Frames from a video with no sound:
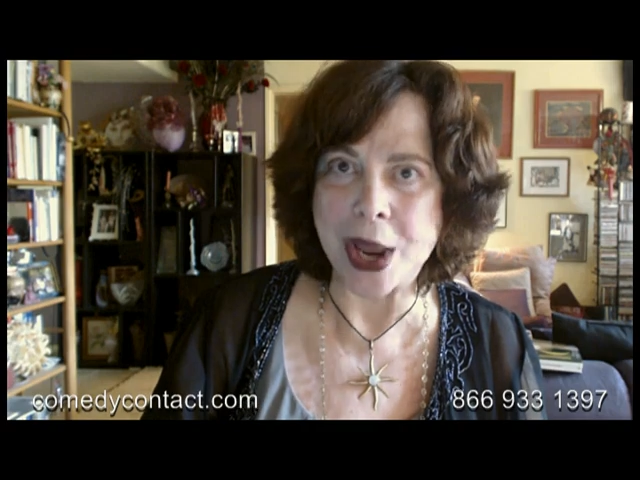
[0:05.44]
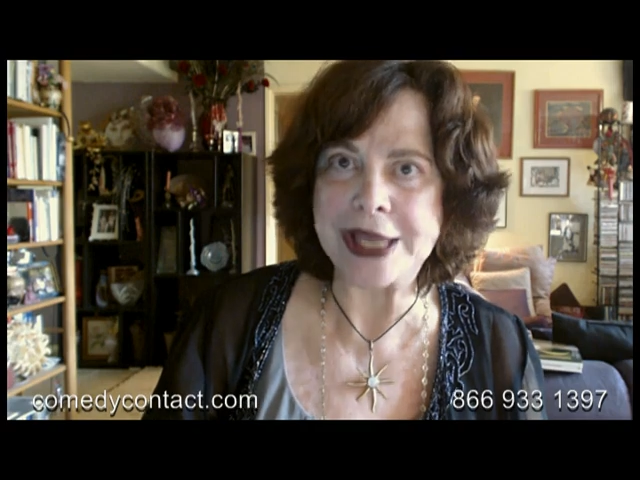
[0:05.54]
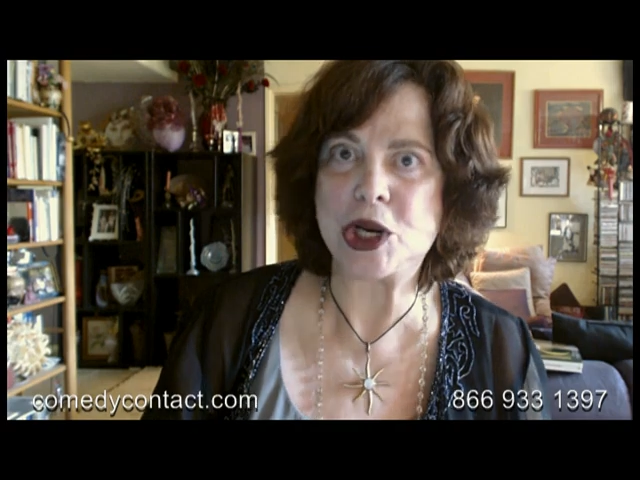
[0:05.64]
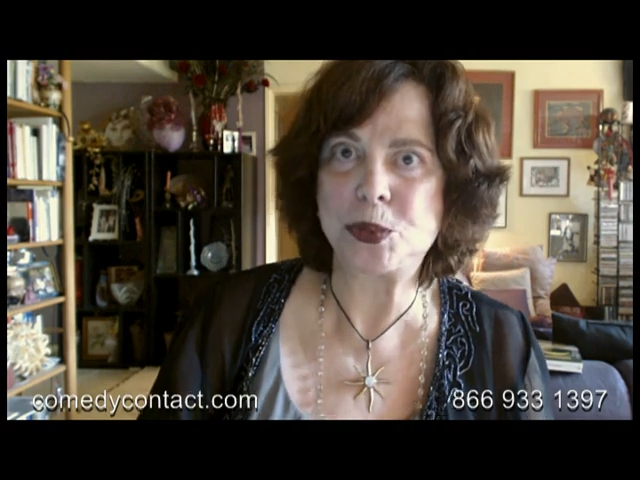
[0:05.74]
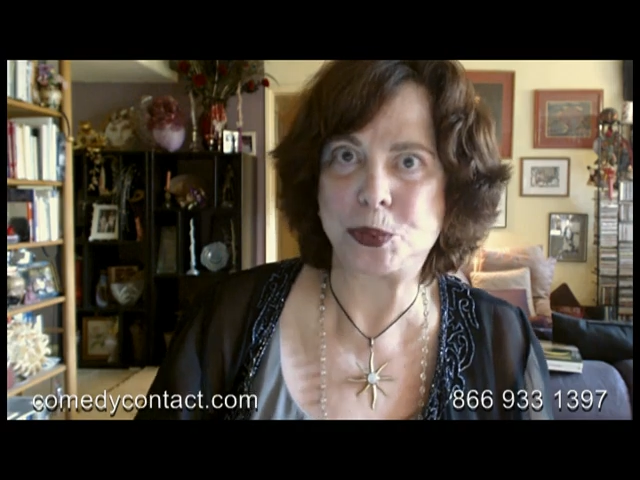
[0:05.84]

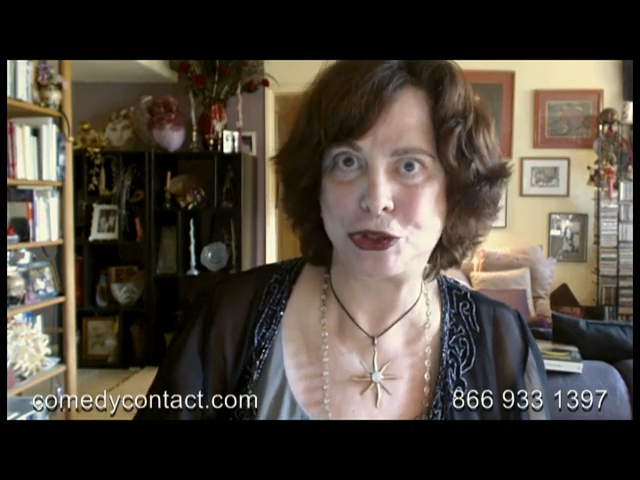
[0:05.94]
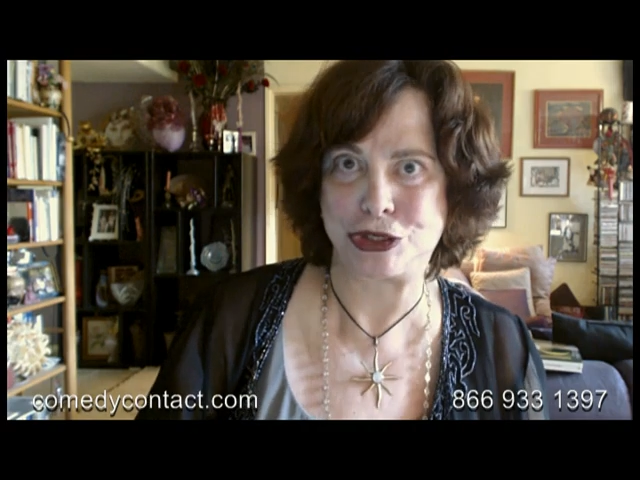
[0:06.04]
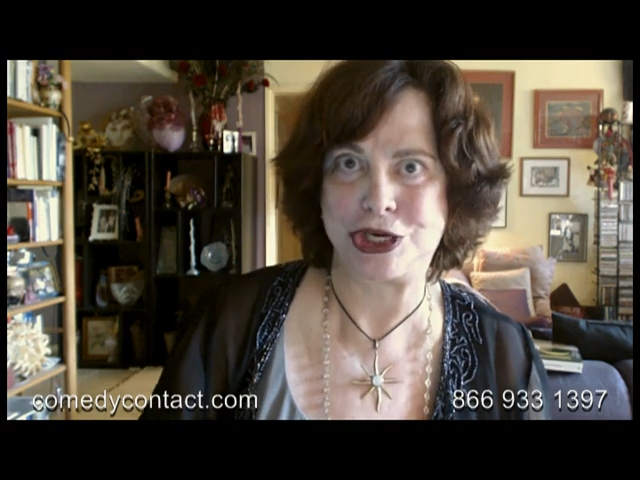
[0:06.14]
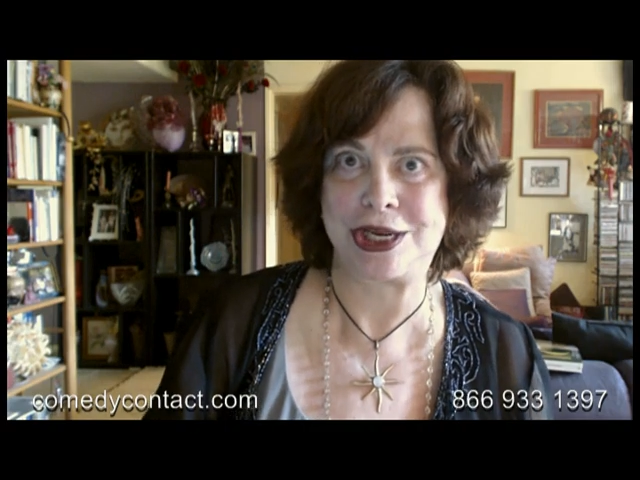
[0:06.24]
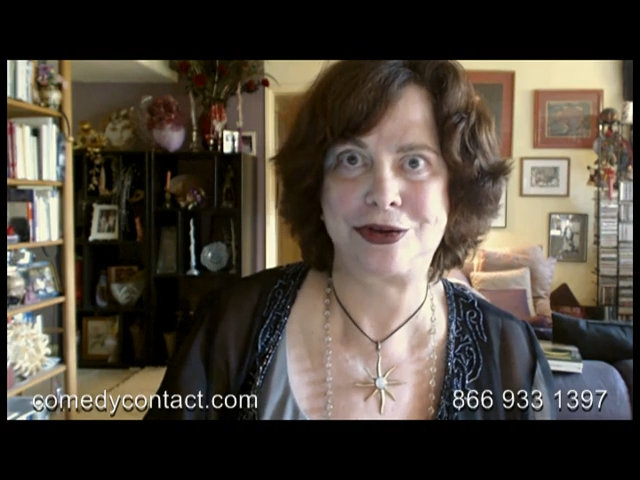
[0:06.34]
great
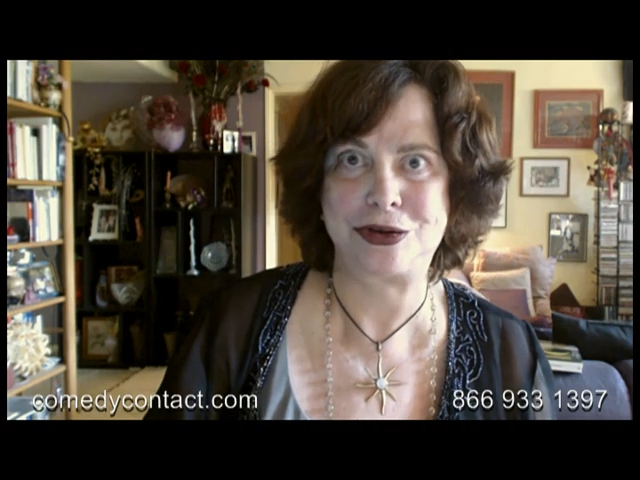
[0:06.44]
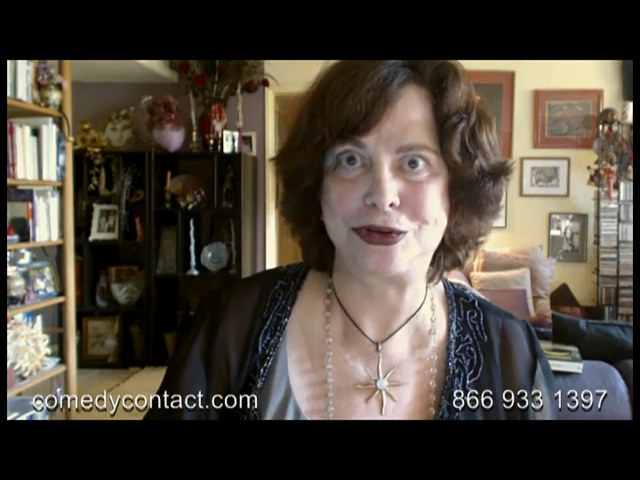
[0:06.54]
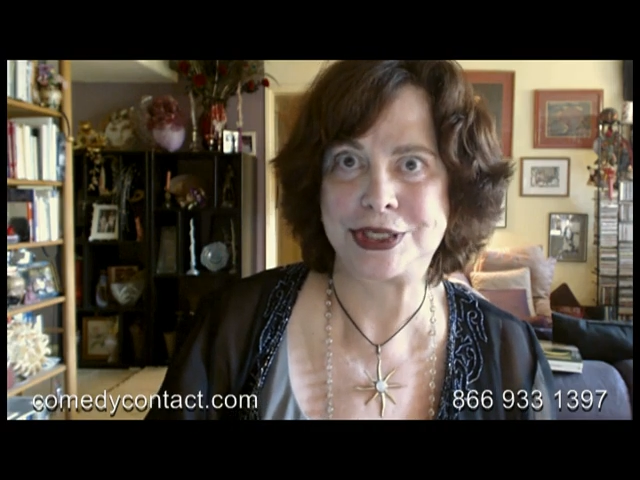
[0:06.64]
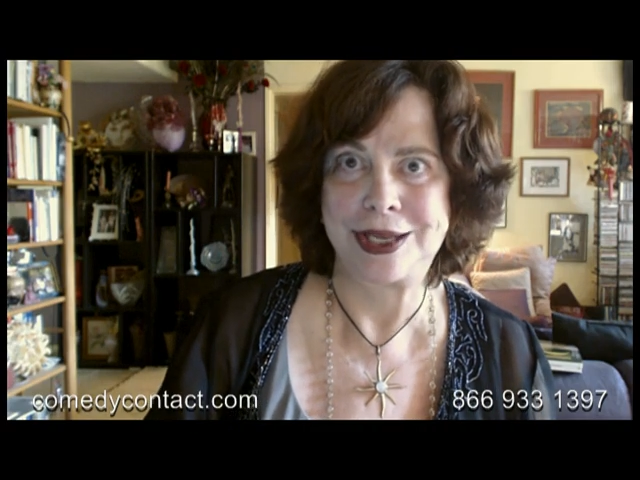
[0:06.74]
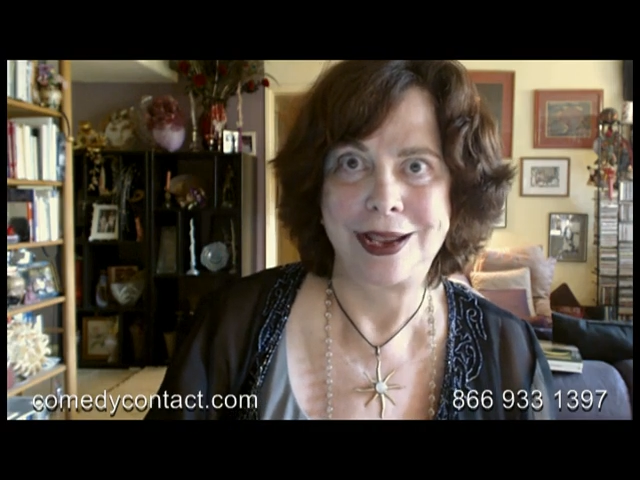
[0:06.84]

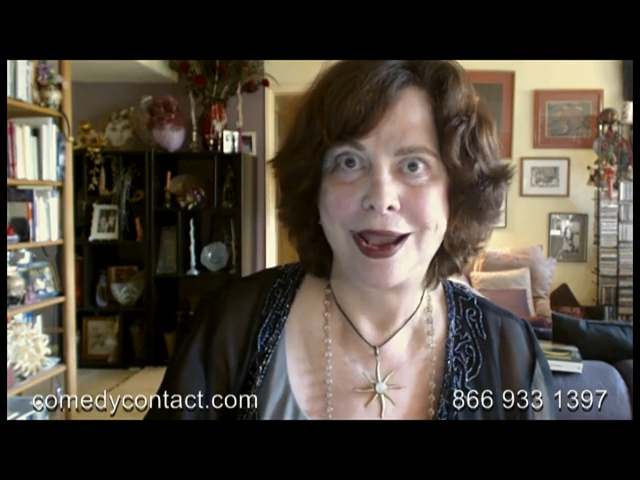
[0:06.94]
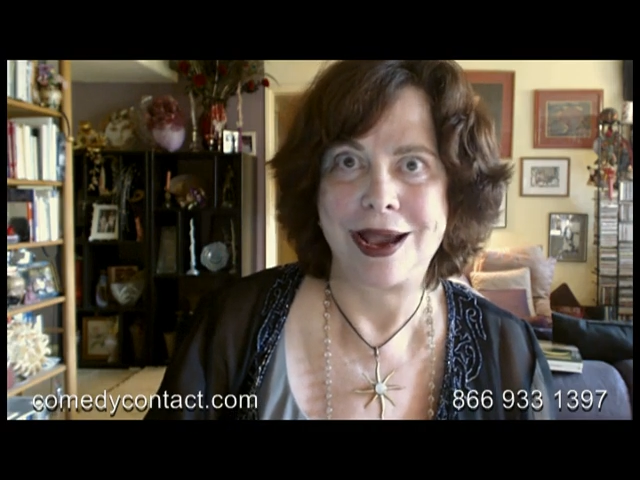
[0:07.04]
appreciators.